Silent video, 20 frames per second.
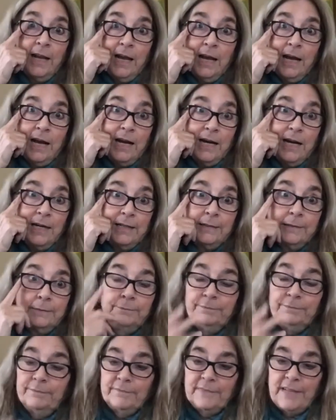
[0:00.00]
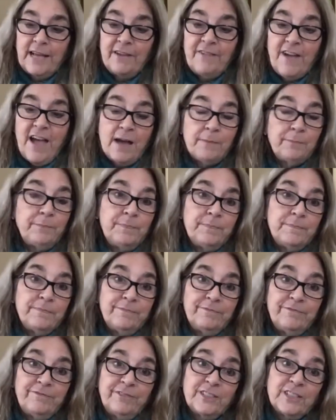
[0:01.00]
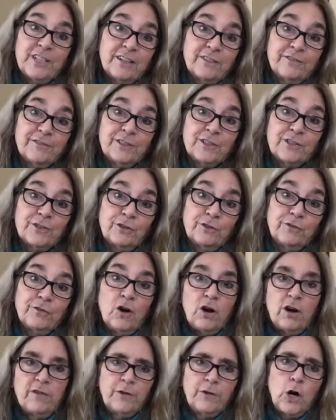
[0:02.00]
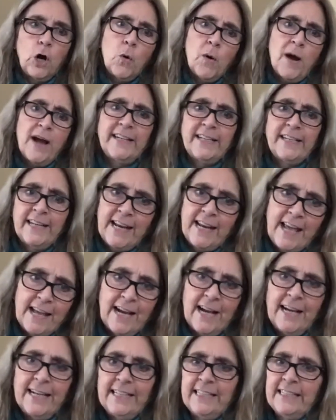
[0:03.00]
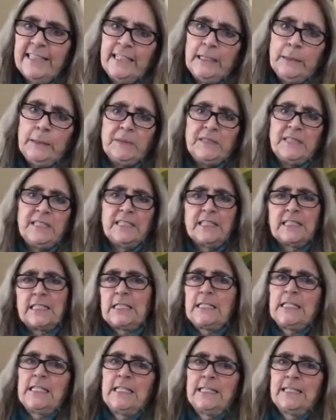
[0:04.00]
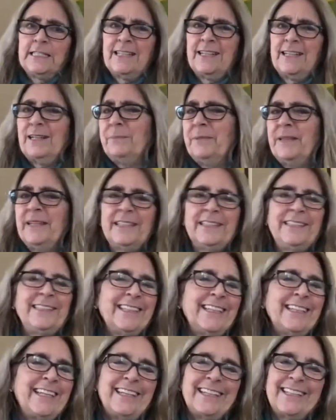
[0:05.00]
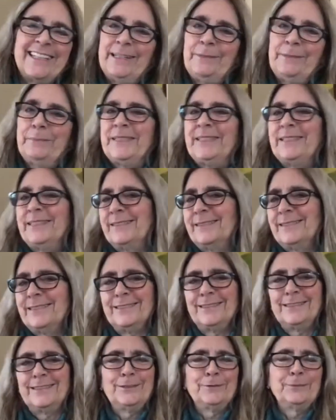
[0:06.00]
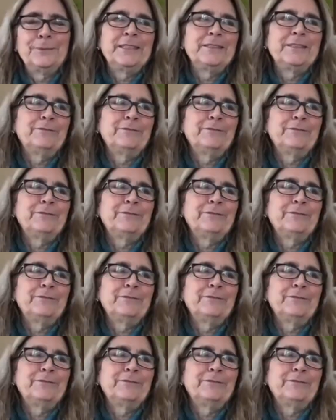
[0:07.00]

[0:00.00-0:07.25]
I've had photographers sort of offer, oh, I can keep a distance, and I'm thinking you can't keep a distance doing a